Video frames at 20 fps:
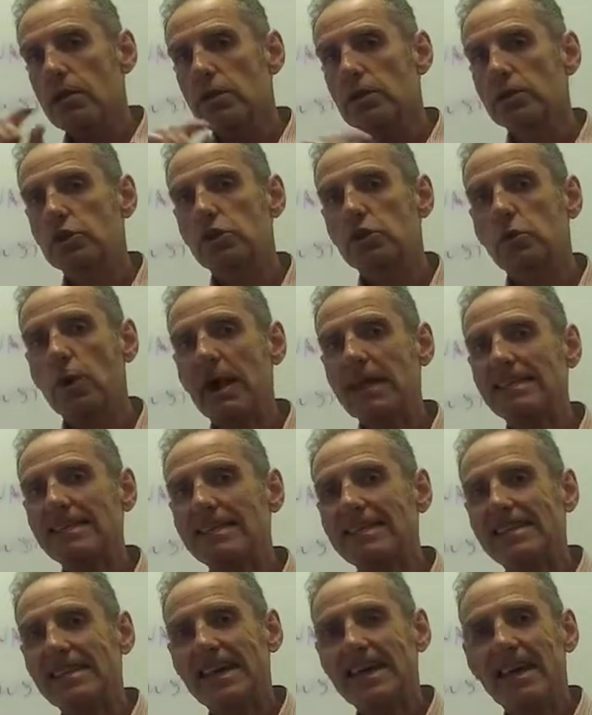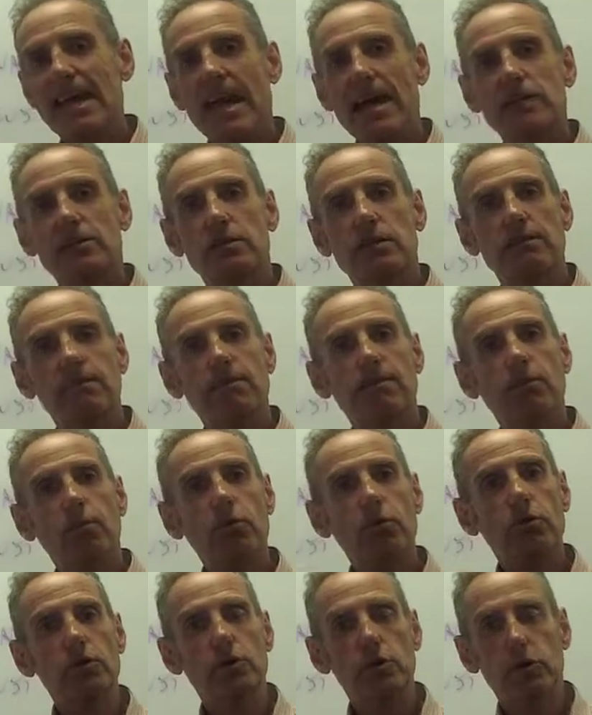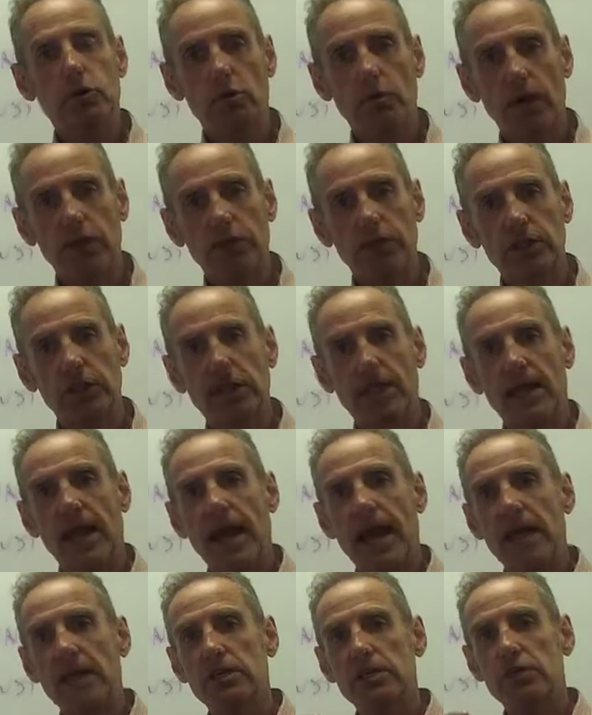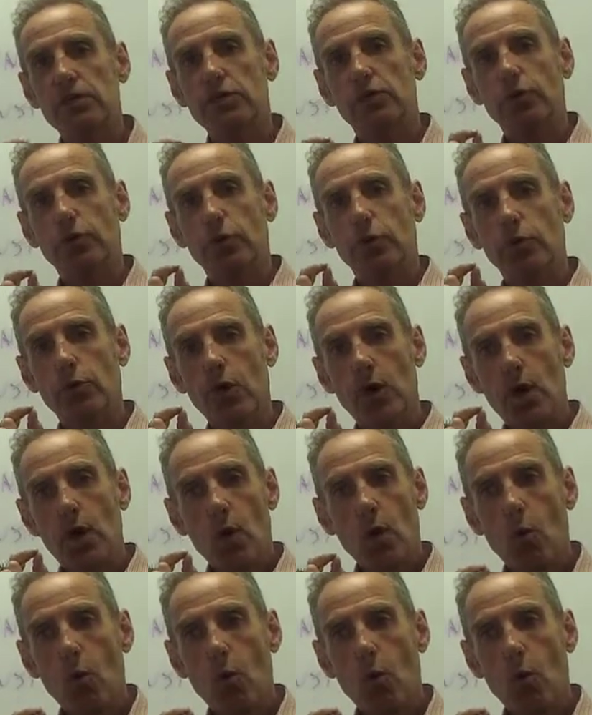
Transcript: the trustee has the full discretion as to